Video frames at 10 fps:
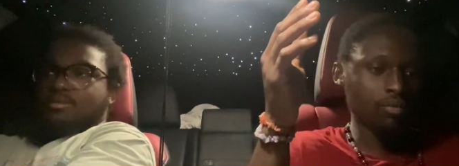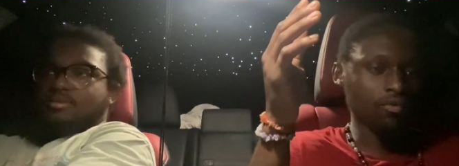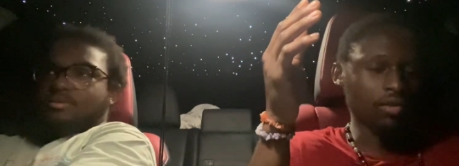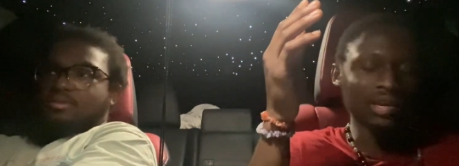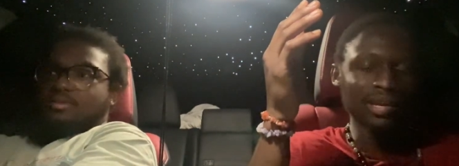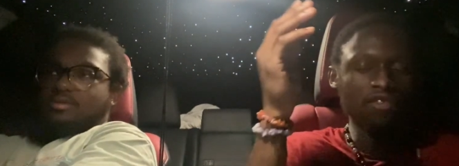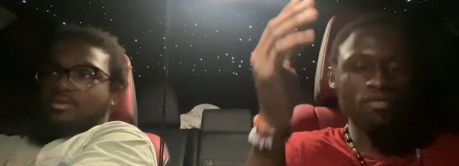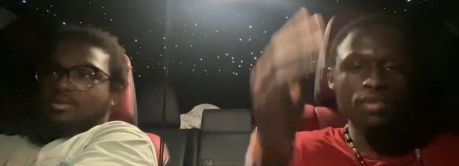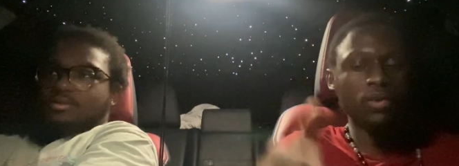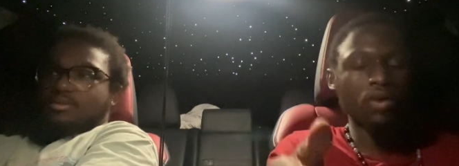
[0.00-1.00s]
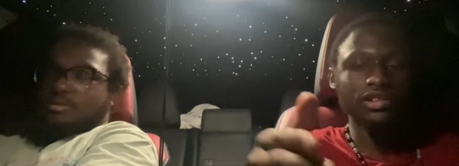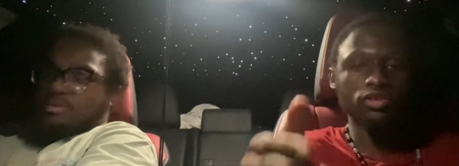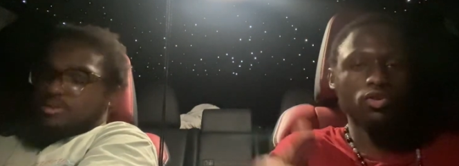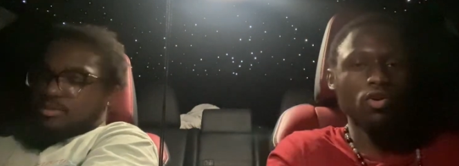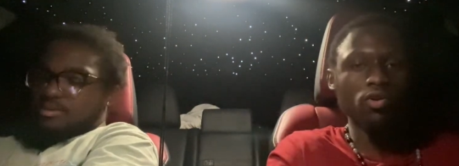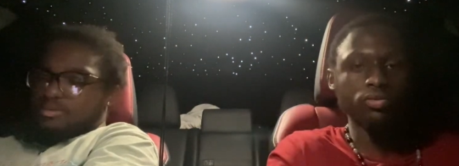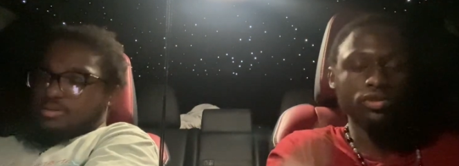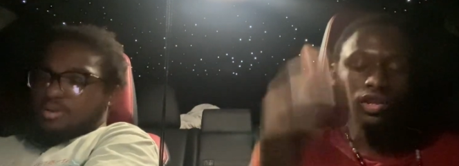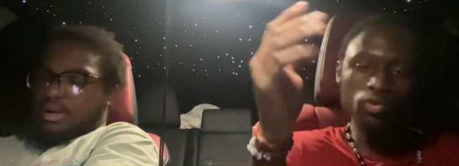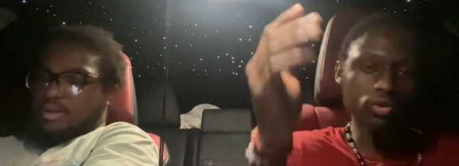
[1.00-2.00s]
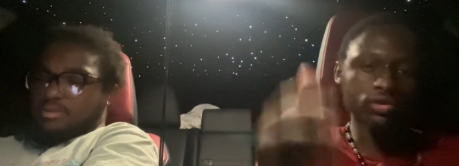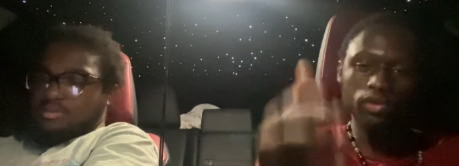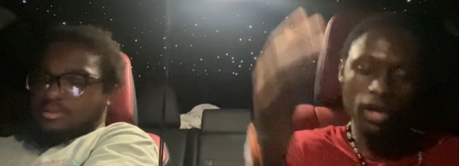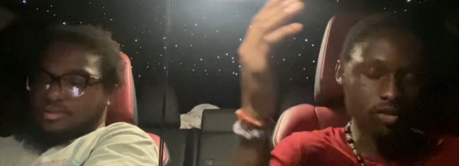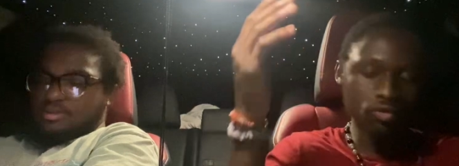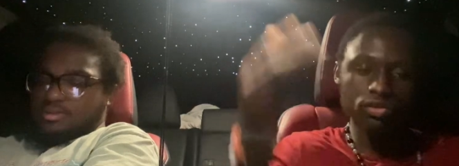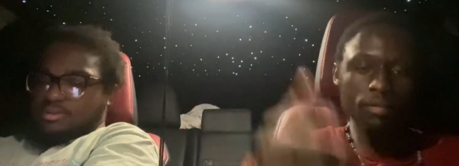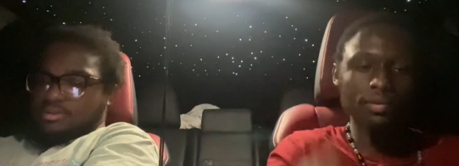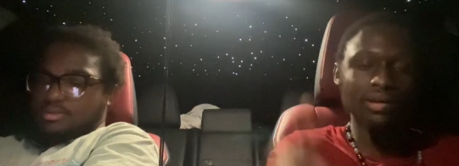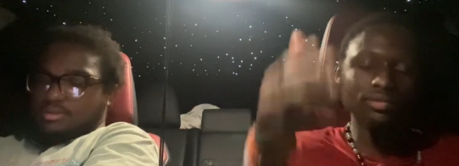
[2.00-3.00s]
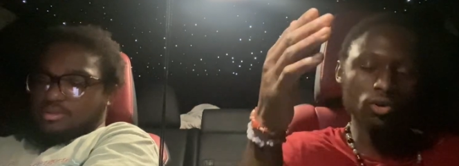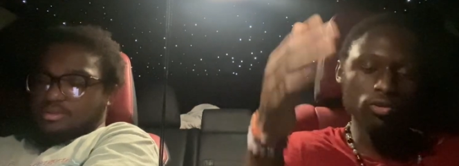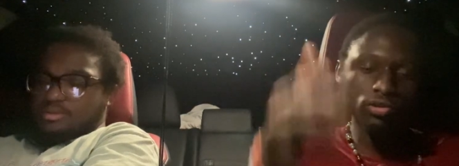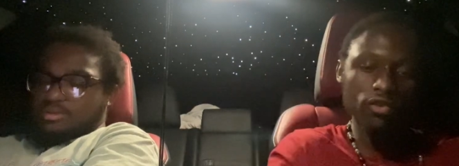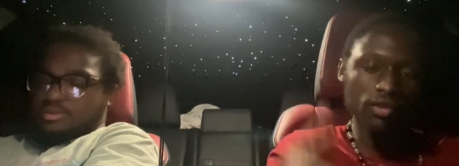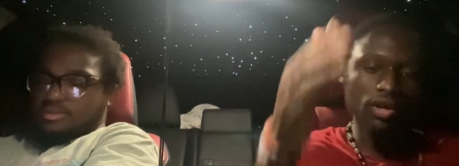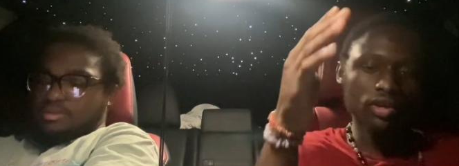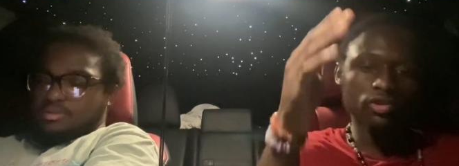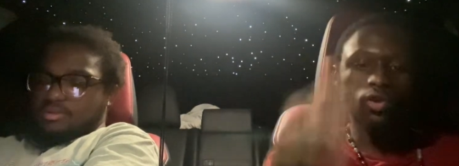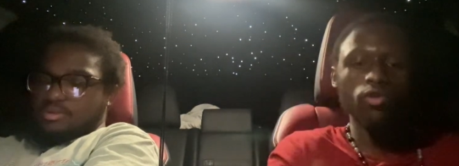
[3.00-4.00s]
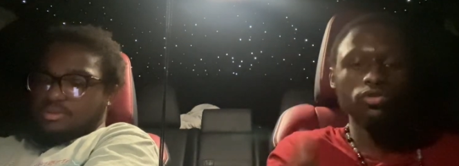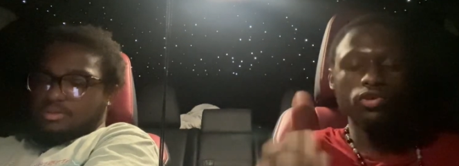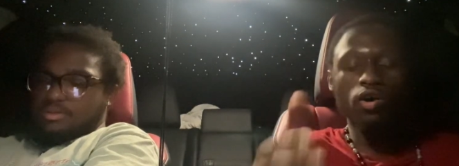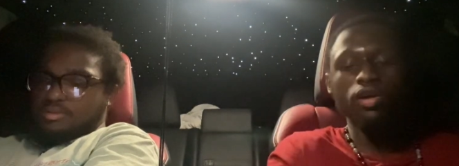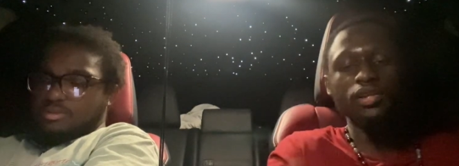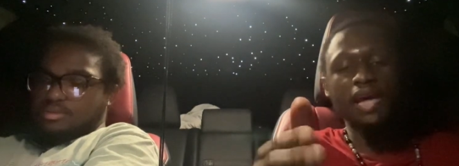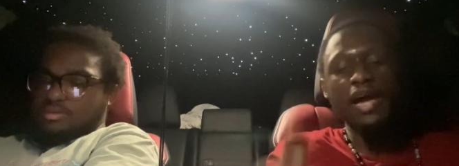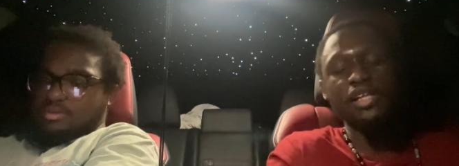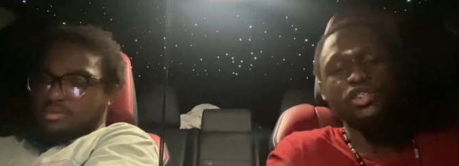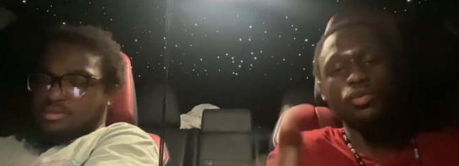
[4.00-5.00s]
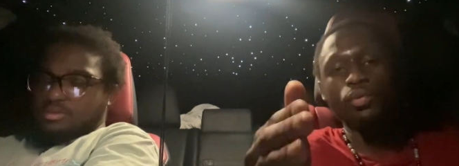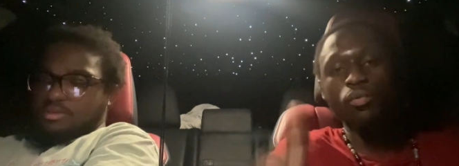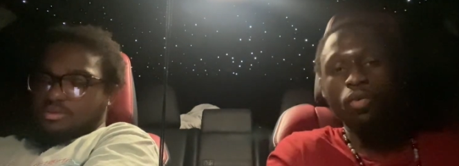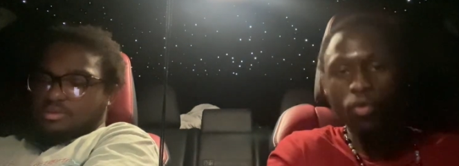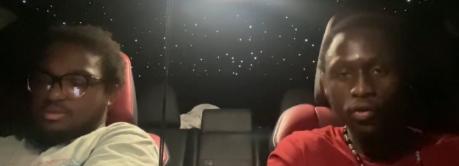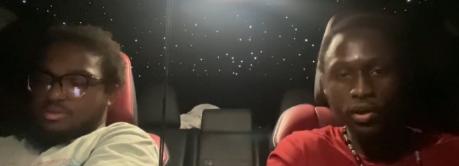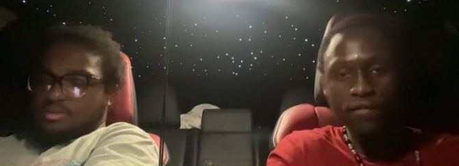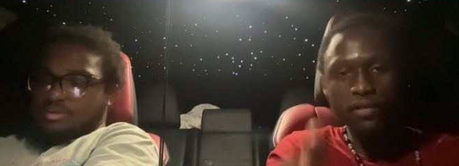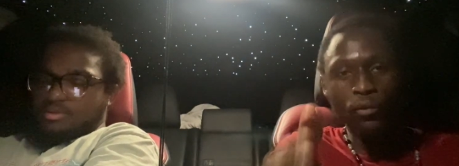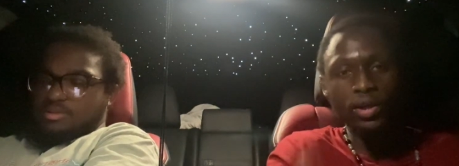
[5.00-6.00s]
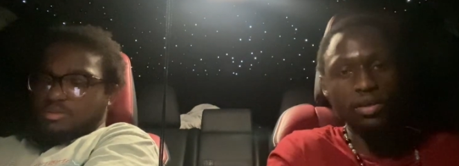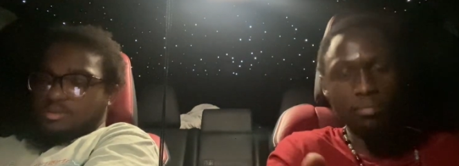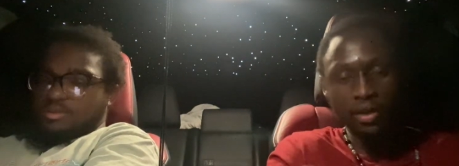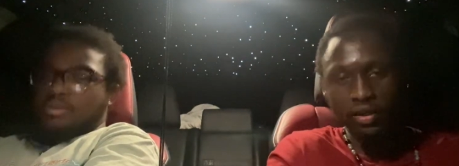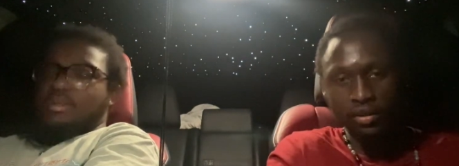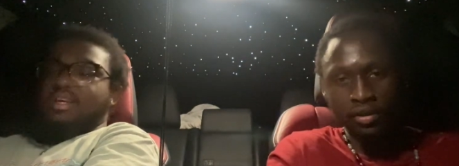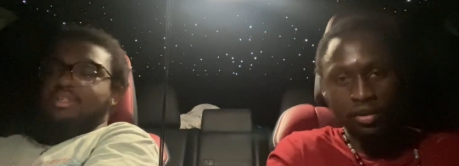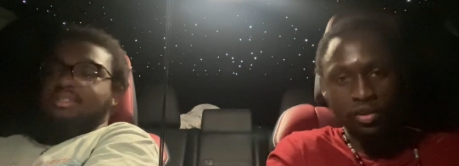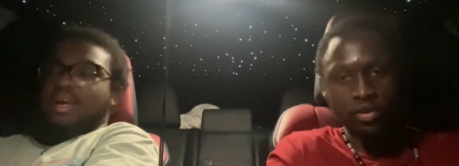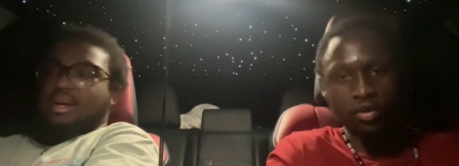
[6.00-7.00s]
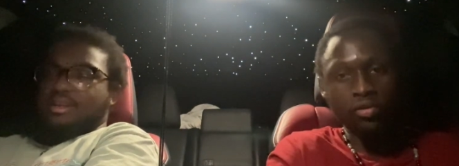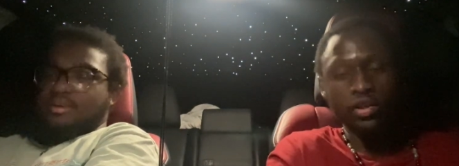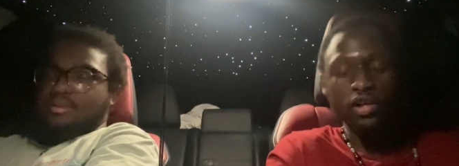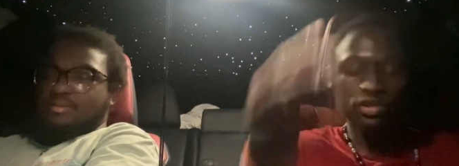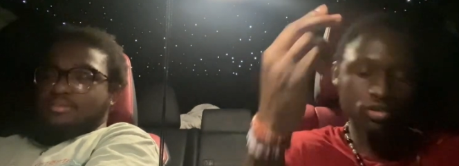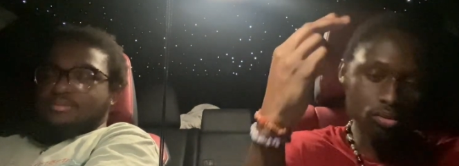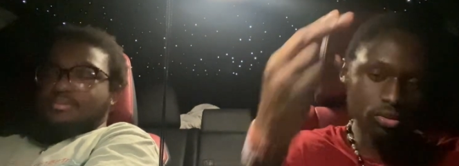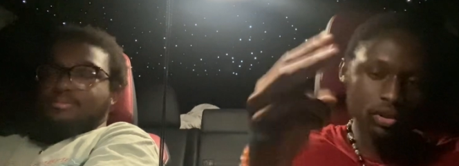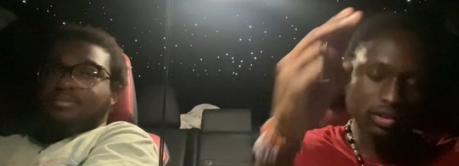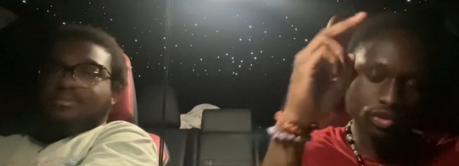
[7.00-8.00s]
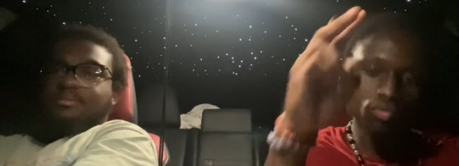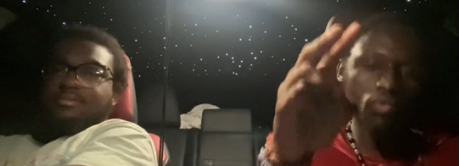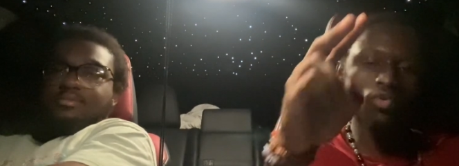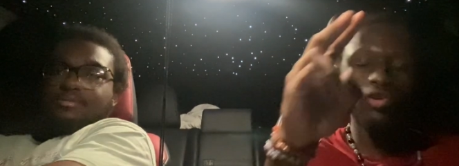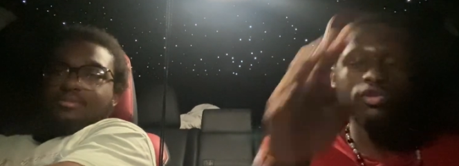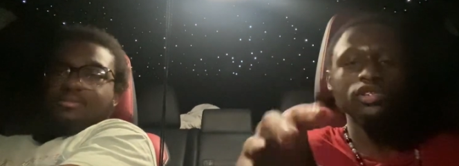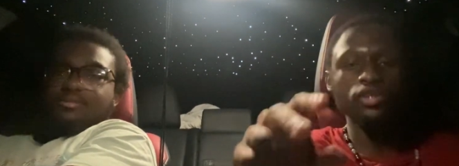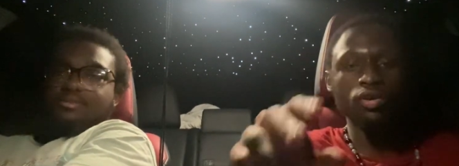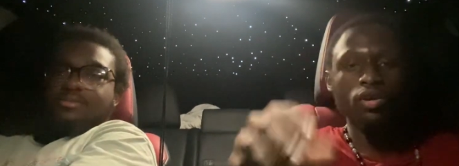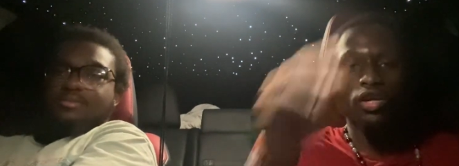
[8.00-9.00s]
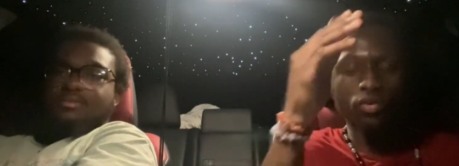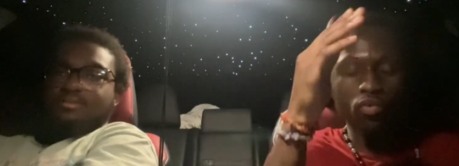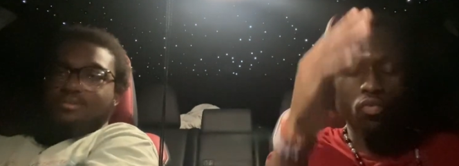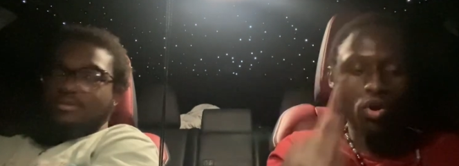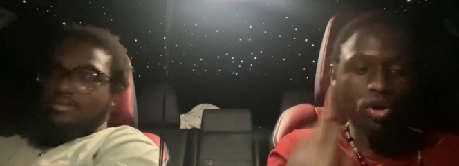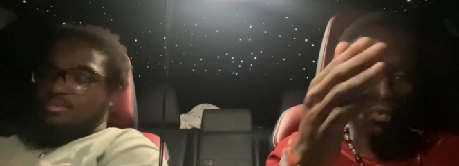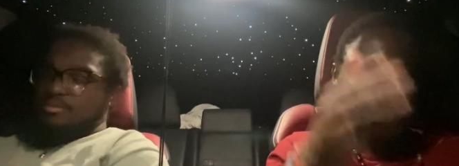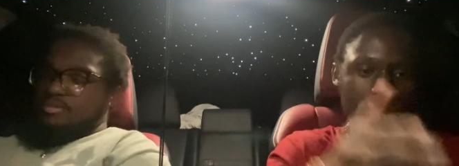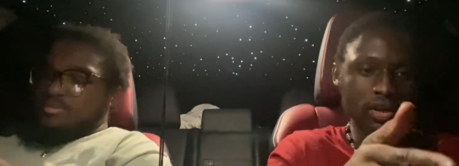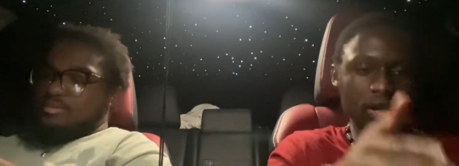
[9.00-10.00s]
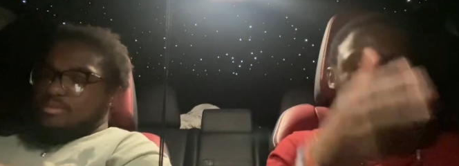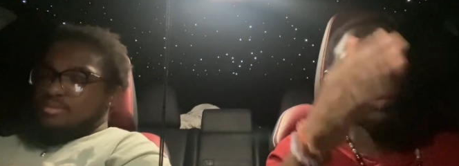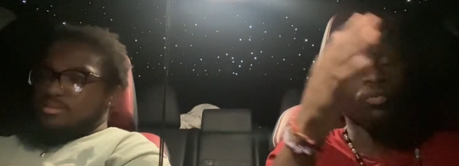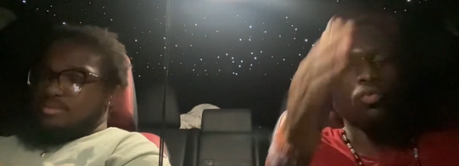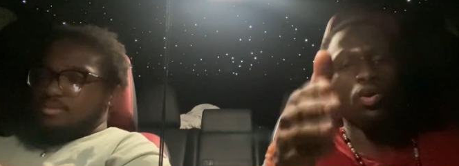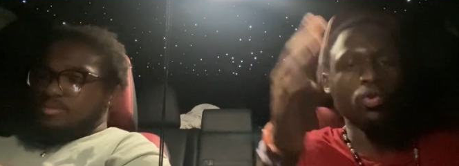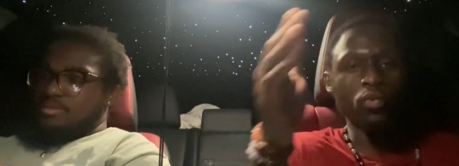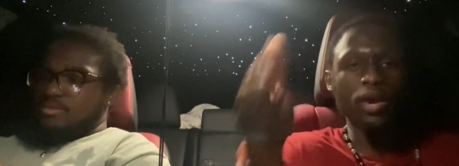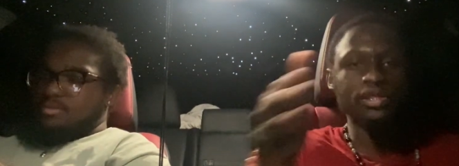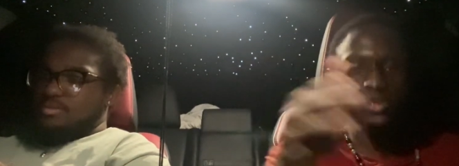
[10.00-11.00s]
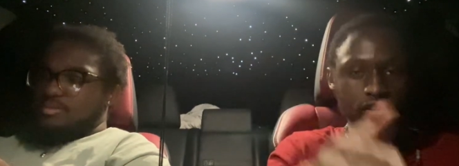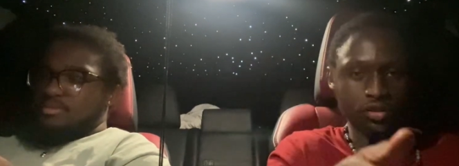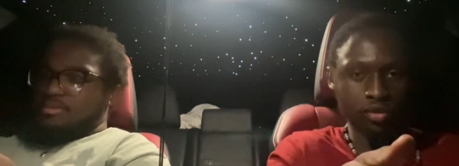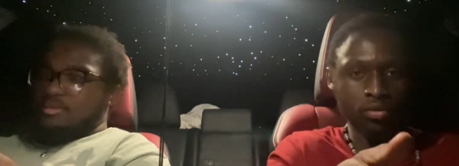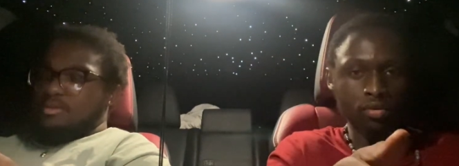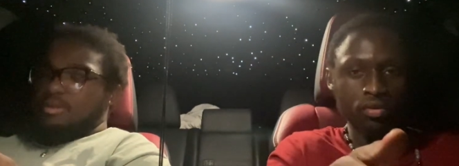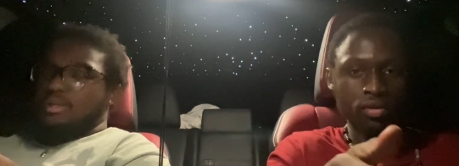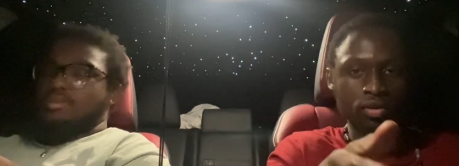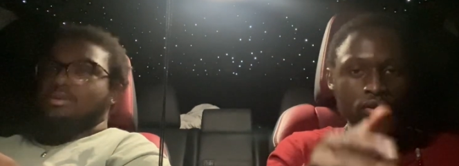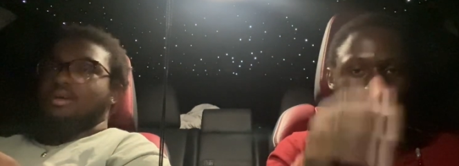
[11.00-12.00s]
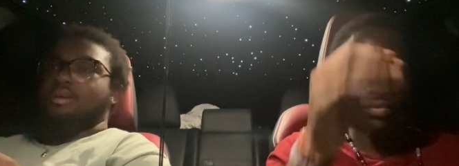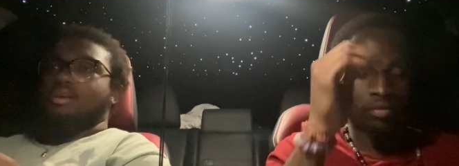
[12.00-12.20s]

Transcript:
Speaker 1: love of many watching cold, the right. nukes and the nukes coming out. Those are those are that is the reward of the wicked, man. Exactly. You know, there's two there's two rewards. You know, the mm mm-hmm. reward of the wicked and the reward of the righteous. You know. That's right.